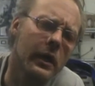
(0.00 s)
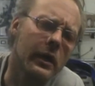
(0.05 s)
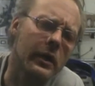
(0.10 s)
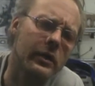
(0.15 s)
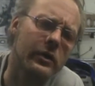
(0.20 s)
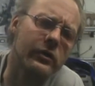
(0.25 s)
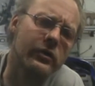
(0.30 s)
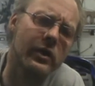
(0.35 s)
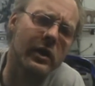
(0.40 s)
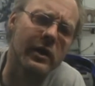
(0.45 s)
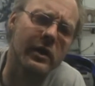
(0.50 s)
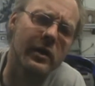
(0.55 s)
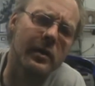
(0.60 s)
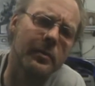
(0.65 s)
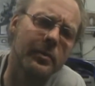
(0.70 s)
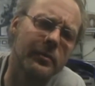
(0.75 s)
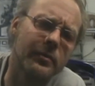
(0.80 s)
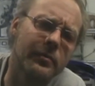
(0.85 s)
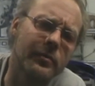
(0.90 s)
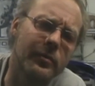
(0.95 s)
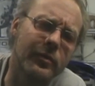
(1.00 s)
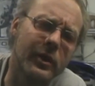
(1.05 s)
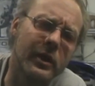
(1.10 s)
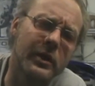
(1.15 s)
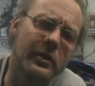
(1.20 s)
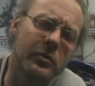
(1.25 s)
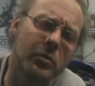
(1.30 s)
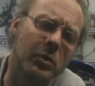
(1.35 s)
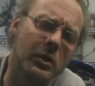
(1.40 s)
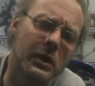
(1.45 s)
He just kind of up and
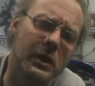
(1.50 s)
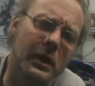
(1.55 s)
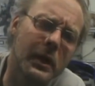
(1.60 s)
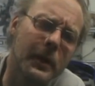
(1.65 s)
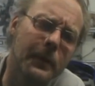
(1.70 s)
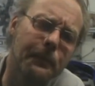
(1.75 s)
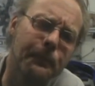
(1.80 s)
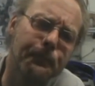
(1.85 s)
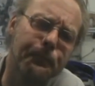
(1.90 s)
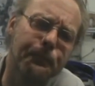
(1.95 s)
flaked one day.